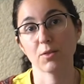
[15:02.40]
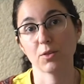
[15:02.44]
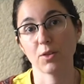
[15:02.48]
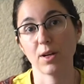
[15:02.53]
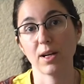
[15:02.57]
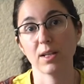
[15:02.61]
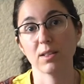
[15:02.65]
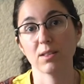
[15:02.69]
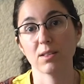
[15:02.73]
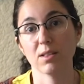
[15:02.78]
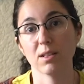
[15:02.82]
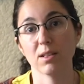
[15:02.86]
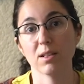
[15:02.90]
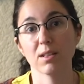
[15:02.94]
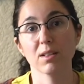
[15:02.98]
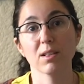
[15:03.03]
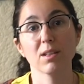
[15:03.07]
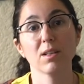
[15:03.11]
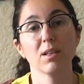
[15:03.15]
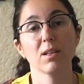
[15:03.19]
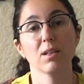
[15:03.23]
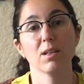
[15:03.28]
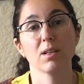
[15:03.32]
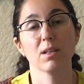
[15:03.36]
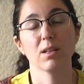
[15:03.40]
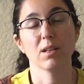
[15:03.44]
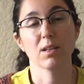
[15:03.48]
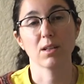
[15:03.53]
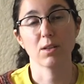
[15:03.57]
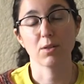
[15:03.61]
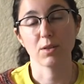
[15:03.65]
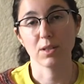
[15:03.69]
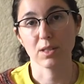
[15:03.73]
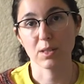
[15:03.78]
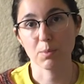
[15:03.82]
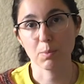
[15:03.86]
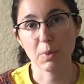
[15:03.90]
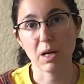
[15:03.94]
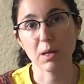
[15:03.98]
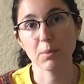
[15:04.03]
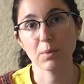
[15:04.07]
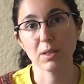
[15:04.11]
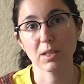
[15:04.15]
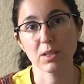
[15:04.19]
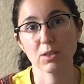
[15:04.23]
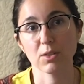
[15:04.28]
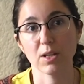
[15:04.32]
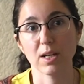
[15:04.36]
transit, increased
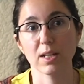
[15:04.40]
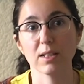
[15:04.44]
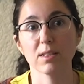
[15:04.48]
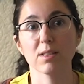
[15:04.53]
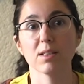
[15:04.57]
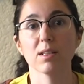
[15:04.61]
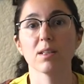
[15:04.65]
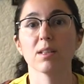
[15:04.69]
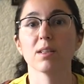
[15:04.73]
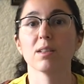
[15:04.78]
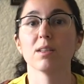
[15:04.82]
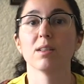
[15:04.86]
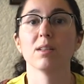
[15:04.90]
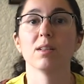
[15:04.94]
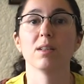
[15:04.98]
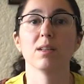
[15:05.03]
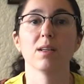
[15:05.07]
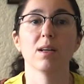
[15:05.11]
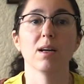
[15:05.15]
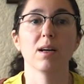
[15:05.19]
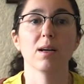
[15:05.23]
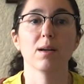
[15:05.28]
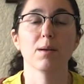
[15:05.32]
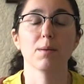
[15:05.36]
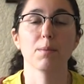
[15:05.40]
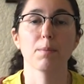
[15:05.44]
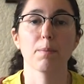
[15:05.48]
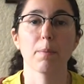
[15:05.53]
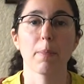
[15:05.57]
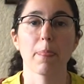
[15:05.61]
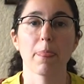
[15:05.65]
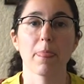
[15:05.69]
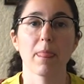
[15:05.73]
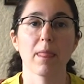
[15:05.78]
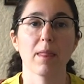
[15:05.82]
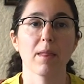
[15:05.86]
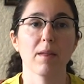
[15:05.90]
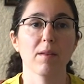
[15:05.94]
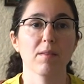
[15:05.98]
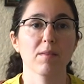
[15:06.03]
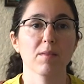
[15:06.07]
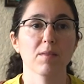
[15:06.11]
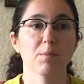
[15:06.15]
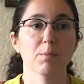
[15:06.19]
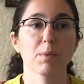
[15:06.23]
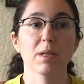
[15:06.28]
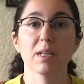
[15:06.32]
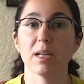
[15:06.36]
public transit,
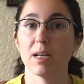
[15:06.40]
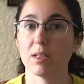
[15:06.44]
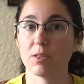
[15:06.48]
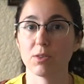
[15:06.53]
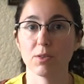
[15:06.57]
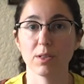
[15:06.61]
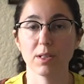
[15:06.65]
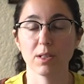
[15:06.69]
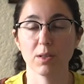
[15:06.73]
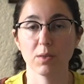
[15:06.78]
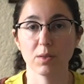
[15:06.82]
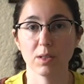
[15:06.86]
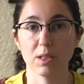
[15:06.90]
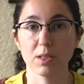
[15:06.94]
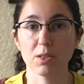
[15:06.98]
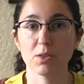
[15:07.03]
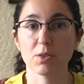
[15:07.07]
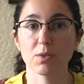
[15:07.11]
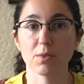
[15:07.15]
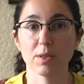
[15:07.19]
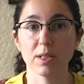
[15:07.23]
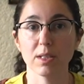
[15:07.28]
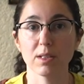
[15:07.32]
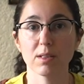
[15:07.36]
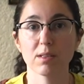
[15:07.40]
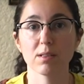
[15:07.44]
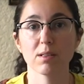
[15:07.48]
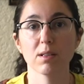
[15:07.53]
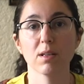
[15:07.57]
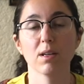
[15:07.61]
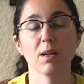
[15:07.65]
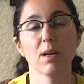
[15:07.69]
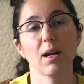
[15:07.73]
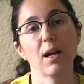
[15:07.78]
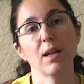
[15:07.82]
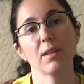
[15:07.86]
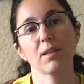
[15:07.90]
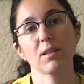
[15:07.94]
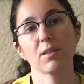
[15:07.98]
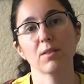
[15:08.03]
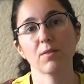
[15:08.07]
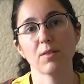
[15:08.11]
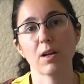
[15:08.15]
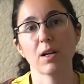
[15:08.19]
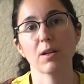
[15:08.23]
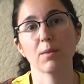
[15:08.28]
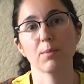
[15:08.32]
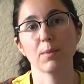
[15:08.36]
pedestrian-only streets, and the
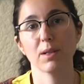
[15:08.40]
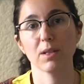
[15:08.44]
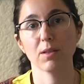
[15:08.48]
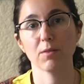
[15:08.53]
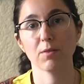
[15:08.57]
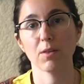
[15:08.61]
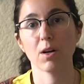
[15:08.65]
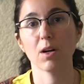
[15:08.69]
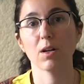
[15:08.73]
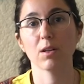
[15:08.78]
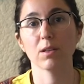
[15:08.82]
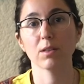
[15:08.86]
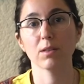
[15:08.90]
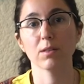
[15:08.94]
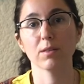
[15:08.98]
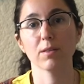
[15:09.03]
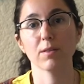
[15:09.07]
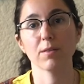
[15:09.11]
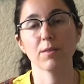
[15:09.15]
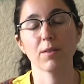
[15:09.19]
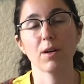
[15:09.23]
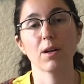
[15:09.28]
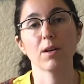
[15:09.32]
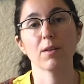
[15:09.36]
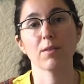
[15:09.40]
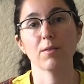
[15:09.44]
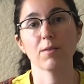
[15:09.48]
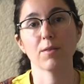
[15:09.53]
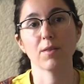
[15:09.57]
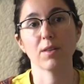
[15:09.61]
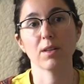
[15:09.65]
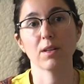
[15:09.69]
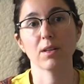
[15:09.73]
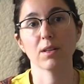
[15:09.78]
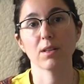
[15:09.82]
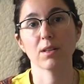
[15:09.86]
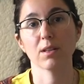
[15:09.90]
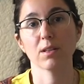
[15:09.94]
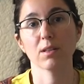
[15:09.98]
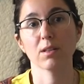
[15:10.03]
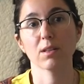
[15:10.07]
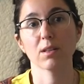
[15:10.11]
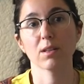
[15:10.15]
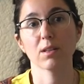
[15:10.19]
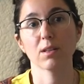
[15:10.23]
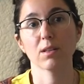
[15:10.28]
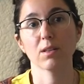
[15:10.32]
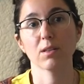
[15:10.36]
development of all of the
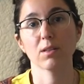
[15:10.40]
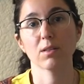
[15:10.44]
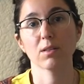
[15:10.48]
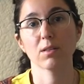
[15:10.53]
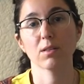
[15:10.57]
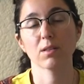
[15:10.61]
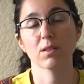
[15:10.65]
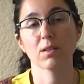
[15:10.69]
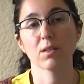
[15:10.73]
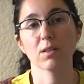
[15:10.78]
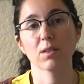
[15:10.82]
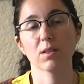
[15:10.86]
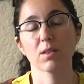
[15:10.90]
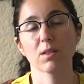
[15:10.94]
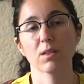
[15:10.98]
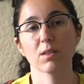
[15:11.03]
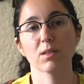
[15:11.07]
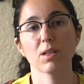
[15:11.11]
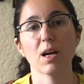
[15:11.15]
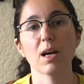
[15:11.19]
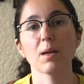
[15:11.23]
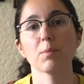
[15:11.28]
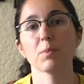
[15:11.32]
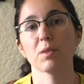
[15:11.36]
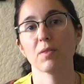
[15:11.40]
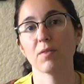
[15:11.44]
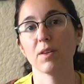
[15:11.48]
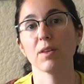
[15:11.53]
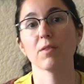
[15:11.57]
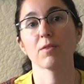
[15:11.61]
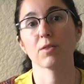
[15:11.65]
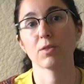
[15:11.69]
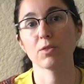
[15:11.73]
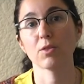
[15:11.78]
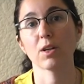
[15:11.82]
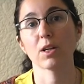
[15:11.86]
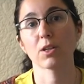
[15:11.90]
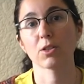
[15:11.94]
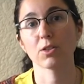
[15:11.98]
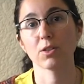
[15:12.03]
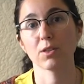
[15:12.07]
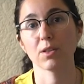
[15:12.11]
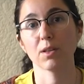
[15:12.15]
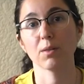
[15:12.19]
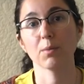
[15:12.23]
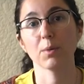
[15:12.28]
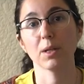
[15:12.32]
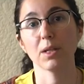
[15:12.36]
types of
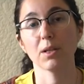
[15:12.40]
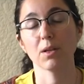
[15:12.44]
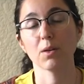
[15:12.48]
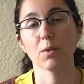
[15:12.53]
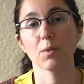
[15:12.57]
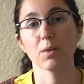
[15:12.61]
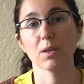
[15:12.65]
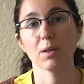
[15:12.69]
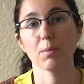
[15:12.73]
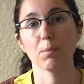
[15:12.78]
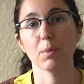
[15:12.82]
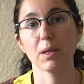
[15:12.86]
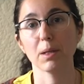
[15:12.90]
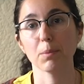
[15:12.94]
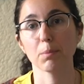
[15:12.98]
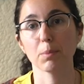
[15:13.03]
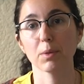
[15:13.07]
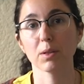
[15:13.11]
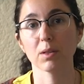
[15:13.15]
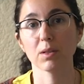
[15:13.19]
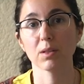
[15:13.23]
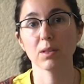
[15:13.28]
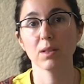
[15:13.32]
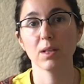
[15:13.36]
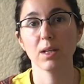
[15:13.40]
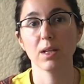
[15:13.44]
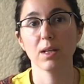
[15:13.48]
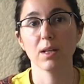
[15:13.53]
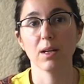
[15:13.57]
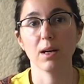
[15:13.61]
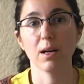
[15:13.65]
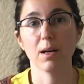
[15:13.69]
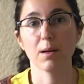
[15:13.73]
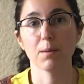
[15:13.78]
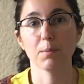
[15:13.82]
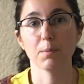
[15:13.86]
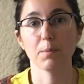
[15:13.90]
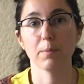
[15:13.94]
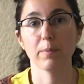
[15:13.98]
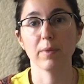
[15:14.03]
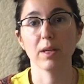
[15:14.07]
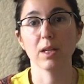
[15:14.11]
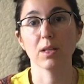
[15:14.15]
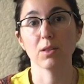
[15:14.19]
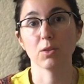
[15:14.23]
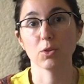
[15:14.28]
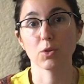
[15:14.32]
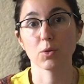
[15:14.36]
infrastructure that we know that people
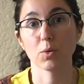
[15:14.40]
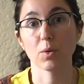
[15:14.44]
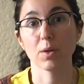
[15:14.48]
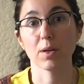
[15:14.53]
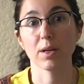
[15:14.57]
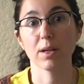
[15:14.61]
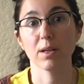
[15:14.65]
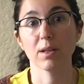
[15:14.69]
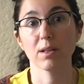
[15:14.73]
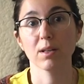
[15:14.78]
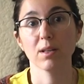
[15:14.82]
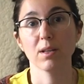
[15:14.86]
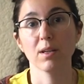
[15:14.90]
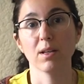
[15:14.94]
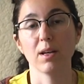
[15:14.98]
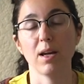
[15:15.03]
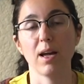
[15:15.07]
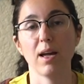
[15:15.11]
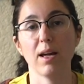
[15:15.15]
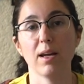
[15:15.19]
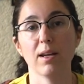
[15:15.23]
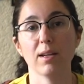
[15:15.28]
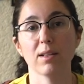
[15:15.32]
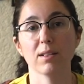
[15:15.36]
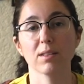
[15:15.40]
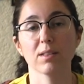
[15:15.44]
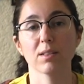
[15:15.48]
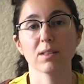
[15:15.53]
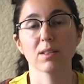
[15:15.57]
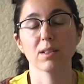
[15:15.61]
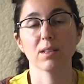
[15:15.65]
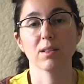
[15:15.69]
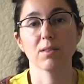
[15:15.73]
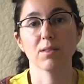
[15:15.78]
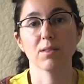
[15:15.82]
enjoy and